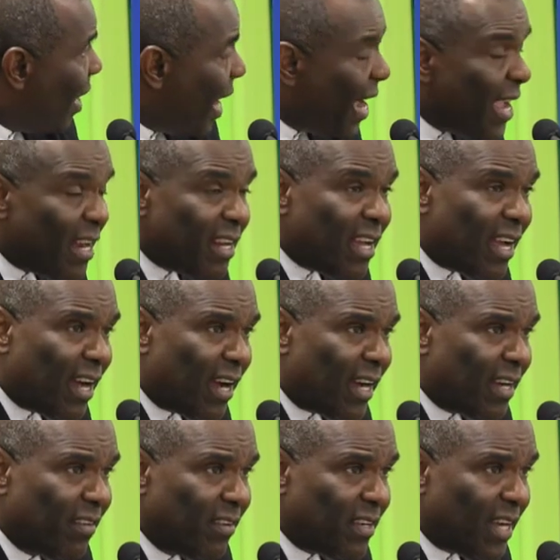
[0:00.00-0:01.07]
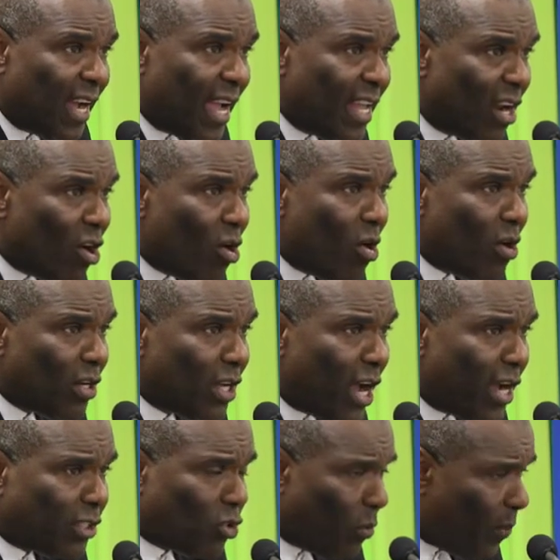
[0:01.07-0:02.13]
In our
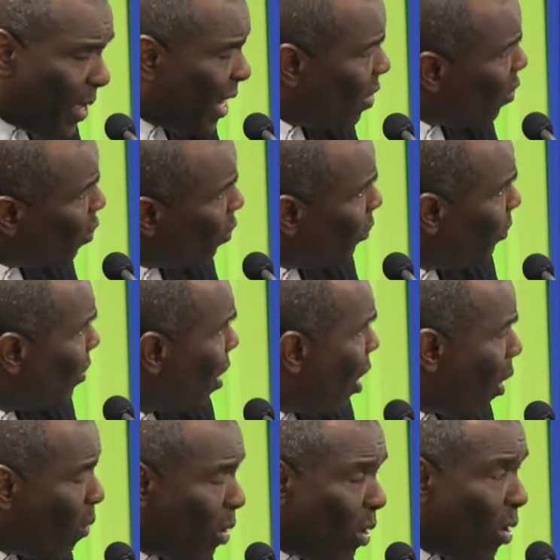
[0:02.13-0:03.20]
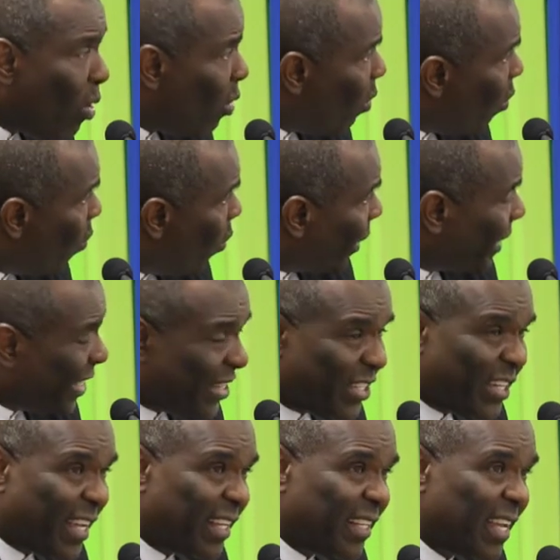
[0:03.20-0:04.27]
Tobago, our
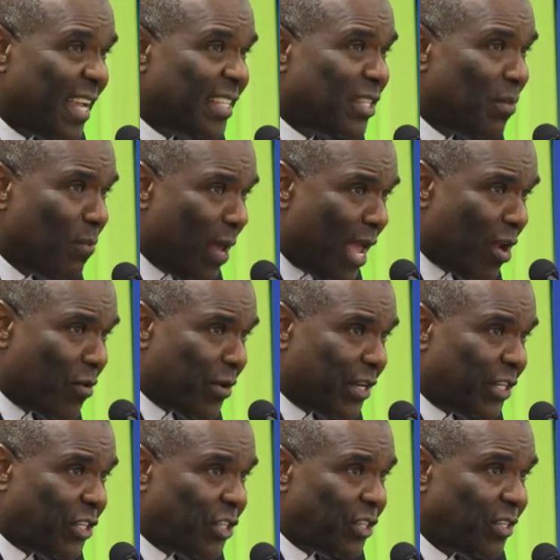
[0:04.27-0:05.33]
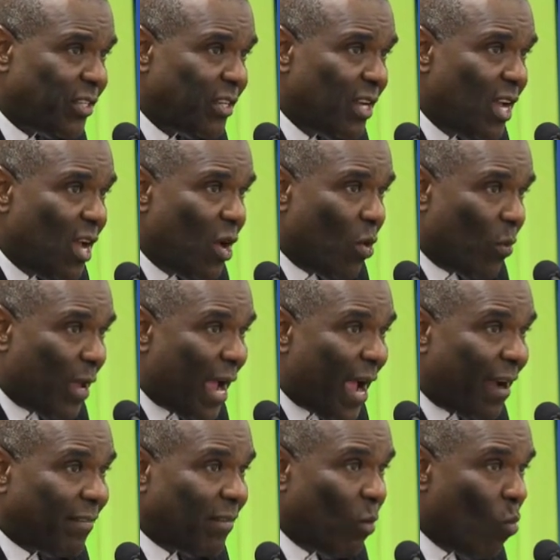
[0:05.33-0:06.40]
watershed is the main ridge. We
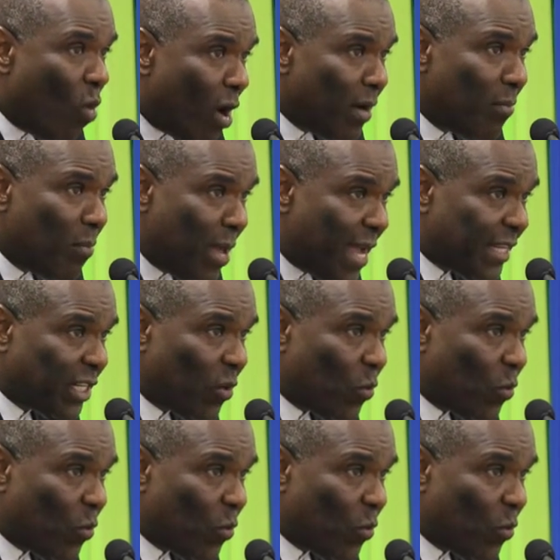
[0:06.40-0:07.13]
have one major